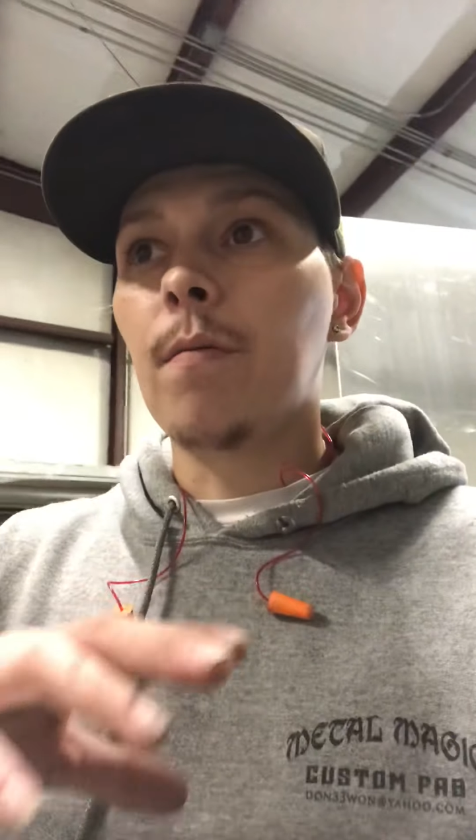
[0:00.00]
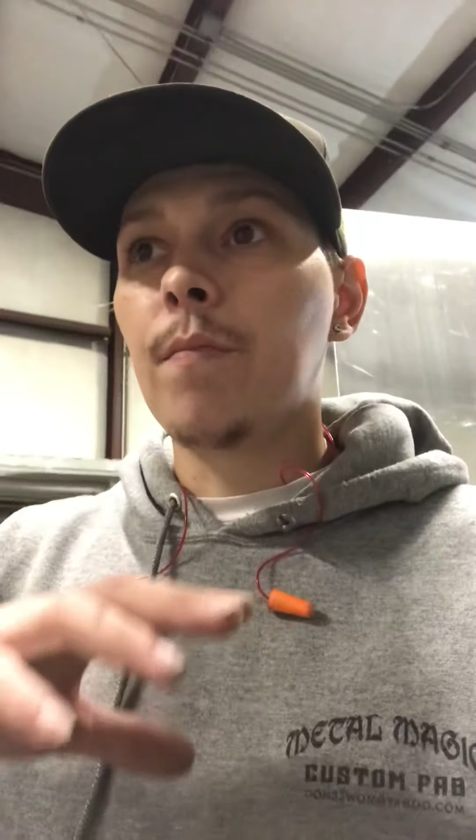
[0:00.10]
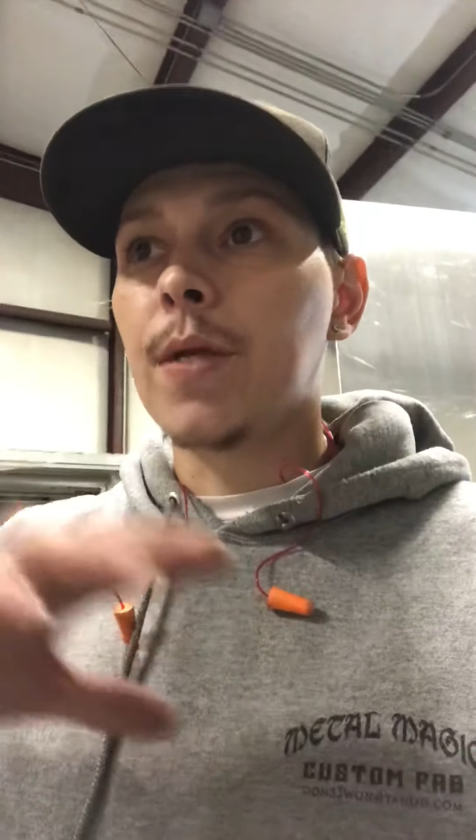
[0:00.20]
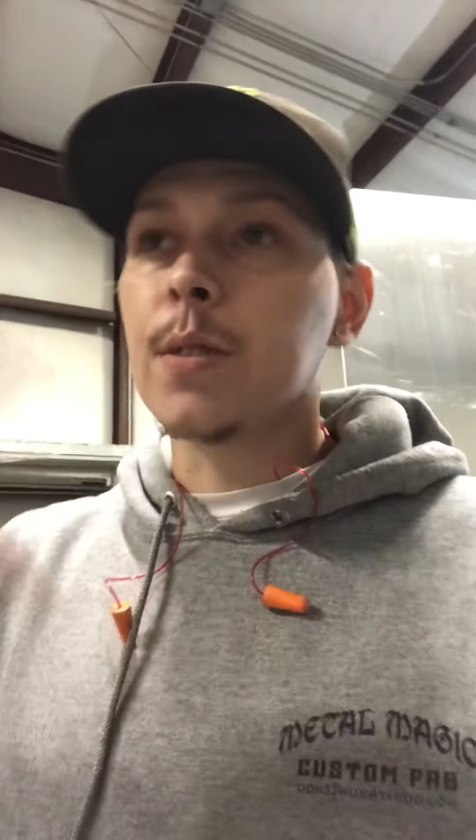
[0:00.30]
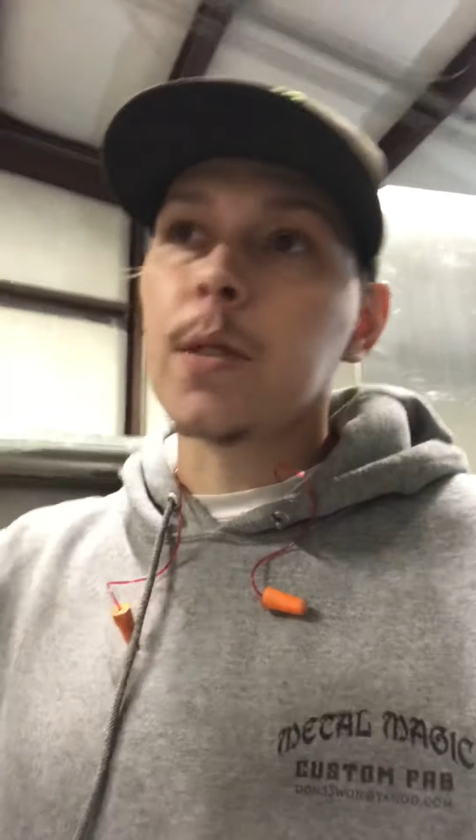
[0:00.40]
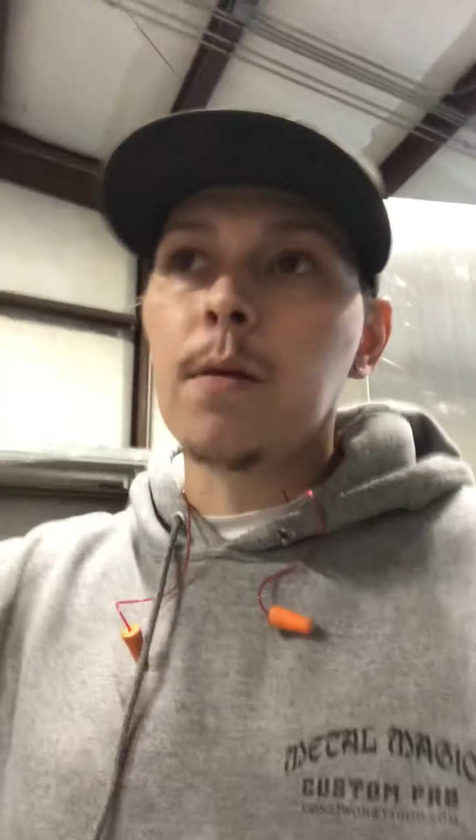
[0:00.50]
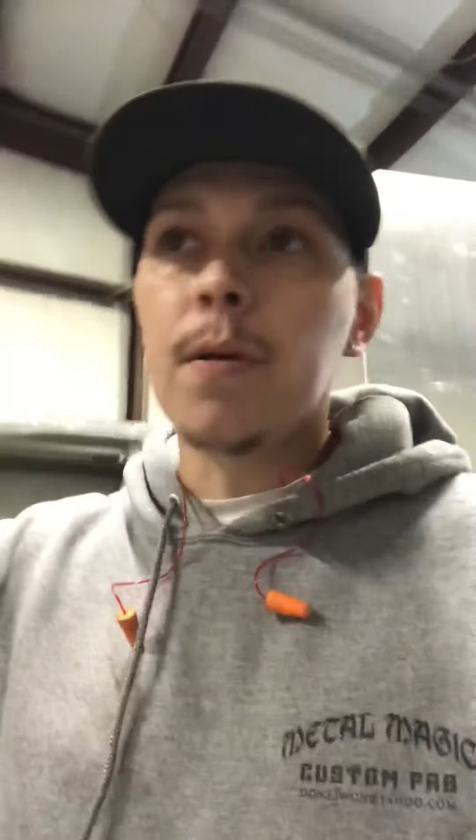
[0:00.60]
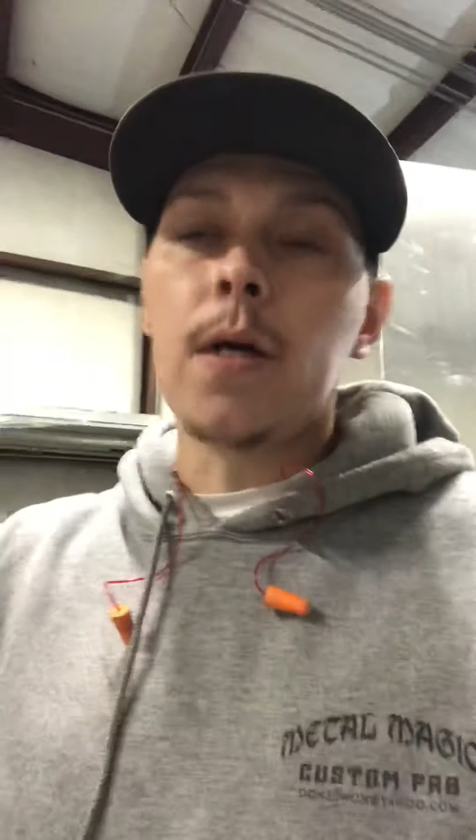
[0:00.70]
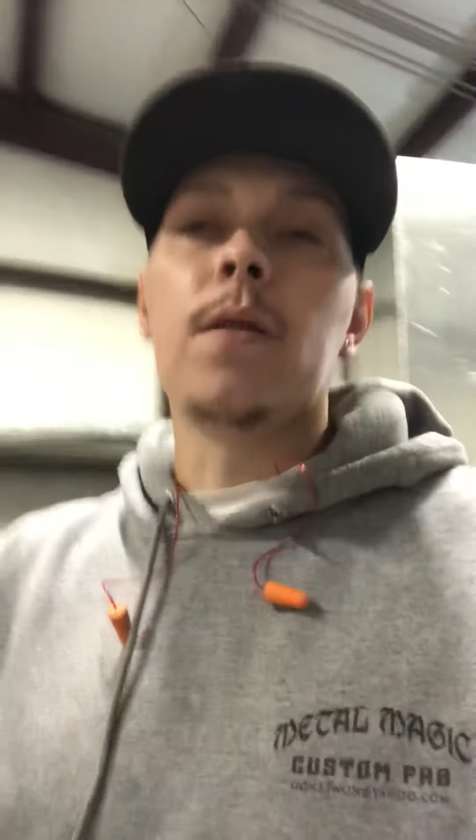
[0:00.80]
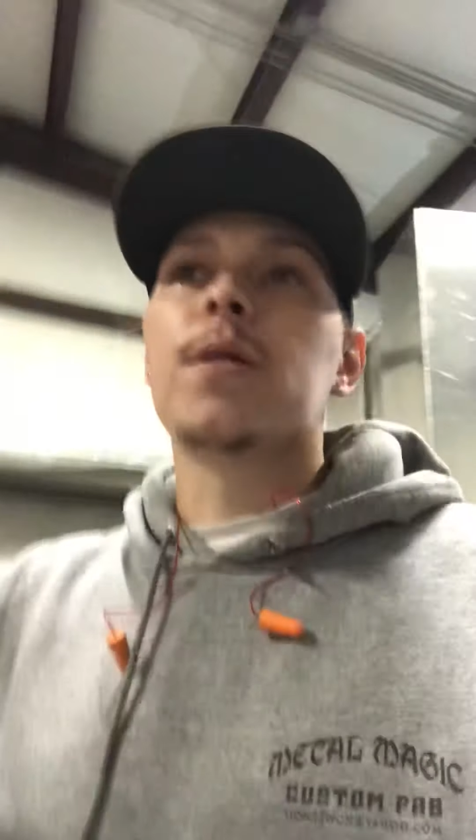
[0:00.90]
There's going to be
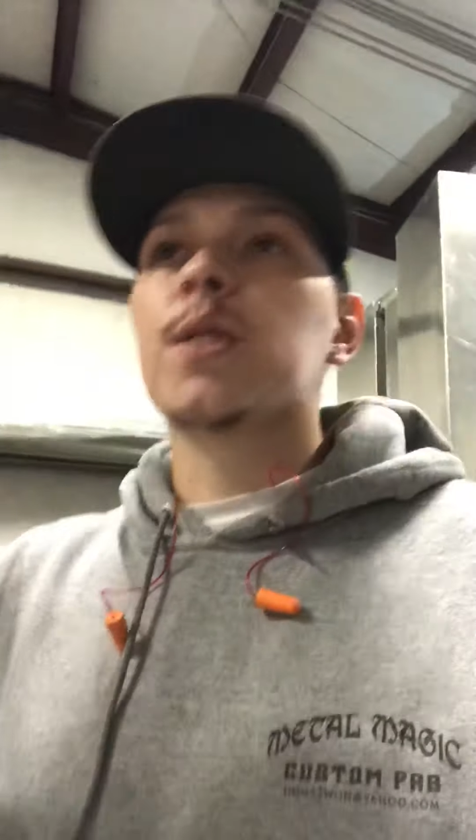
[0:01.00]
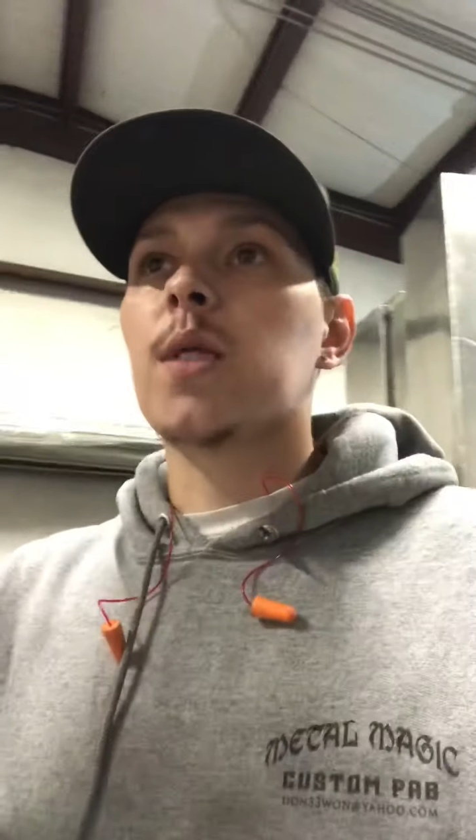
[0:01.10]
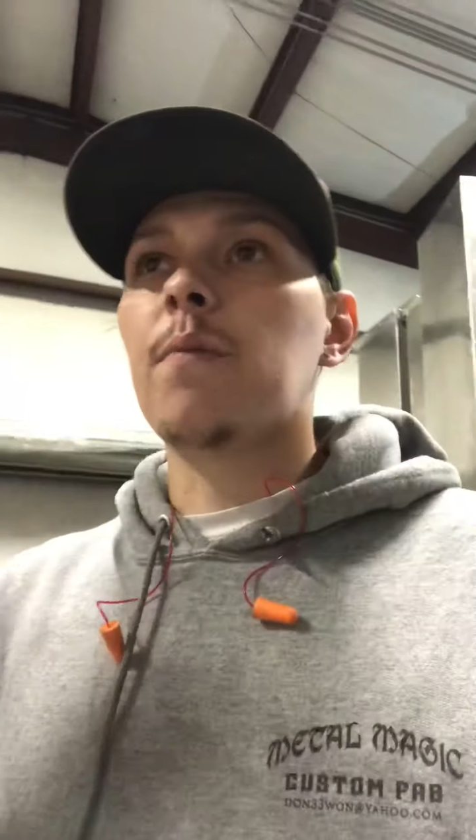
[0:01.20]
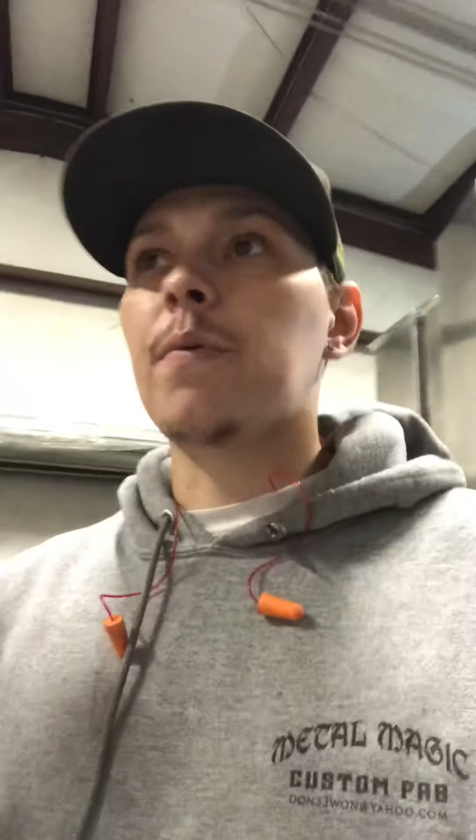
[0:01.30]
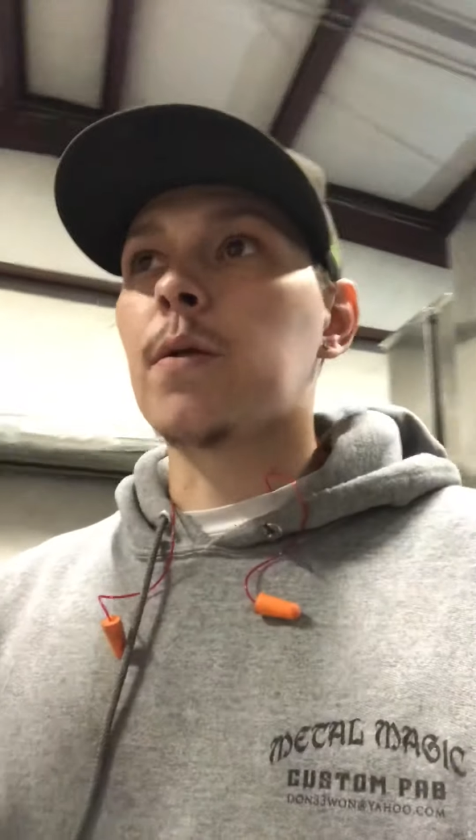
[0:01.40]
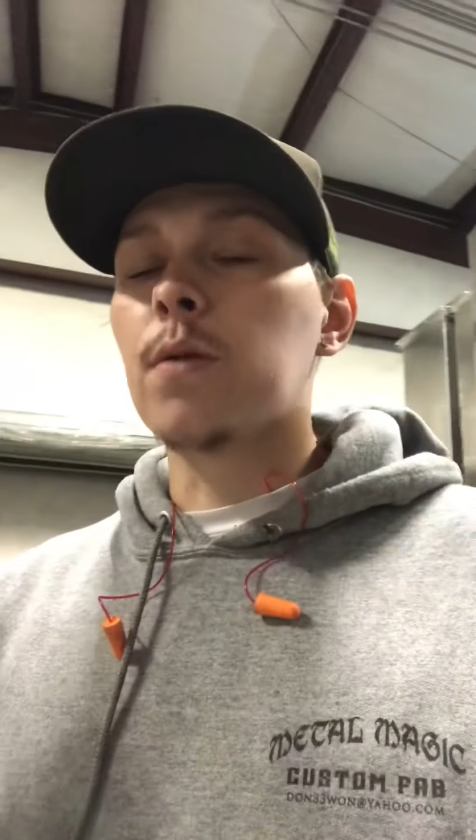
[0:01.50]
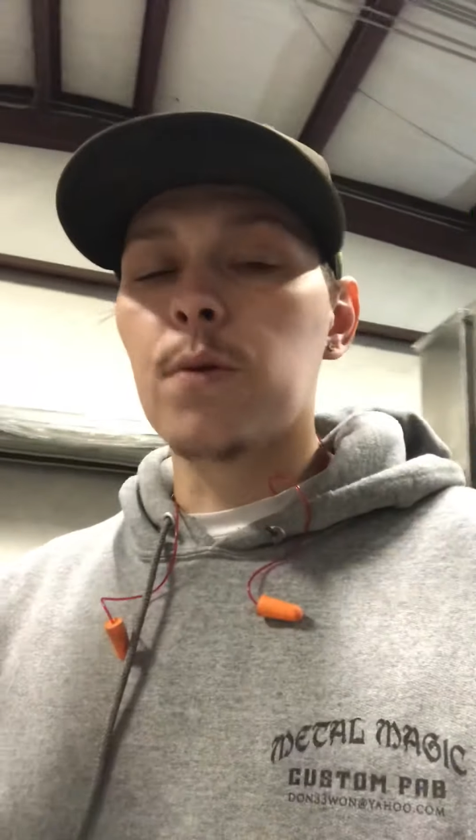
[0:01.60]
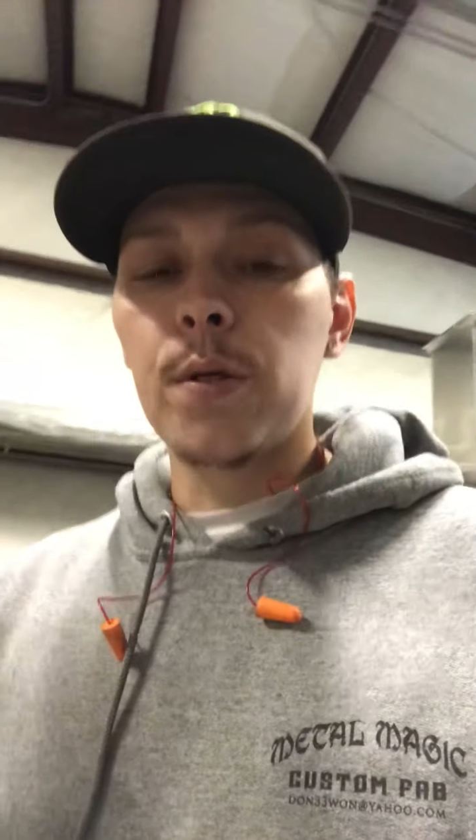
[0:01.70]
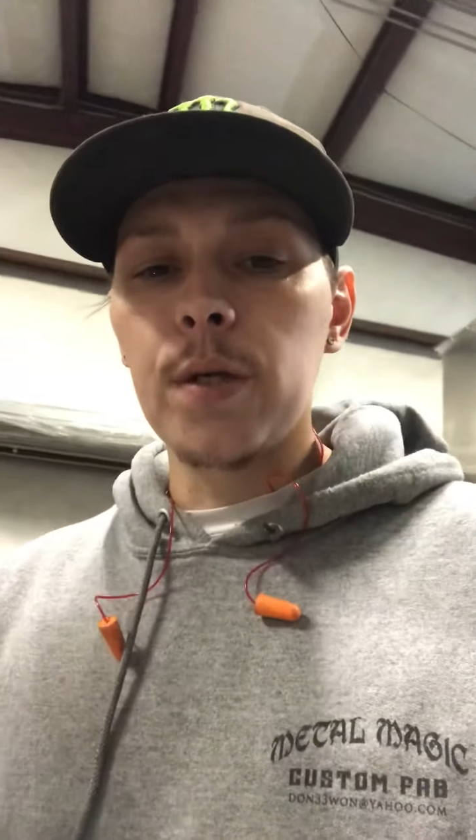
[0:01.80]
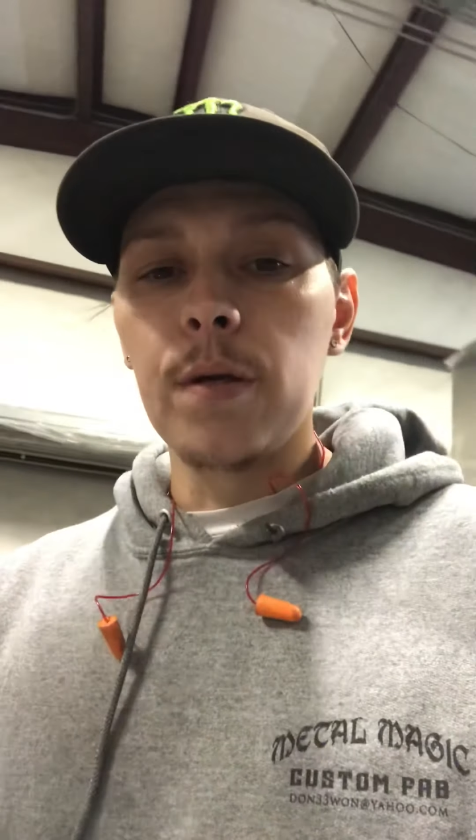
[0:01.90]
other stuff
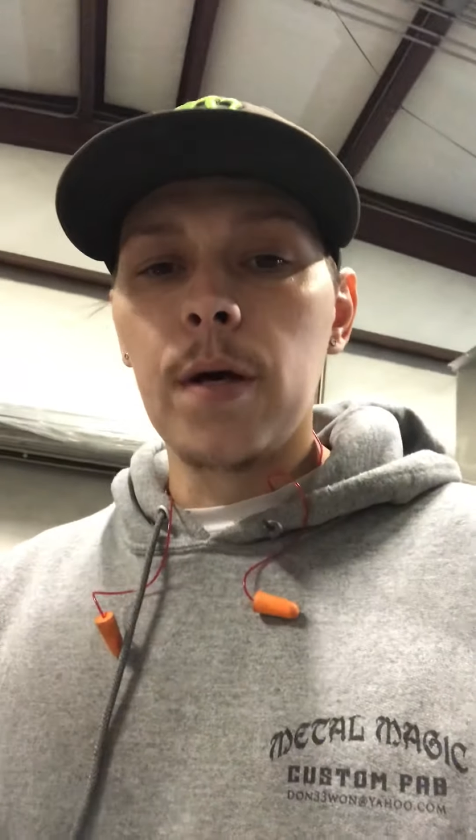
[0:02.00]
included.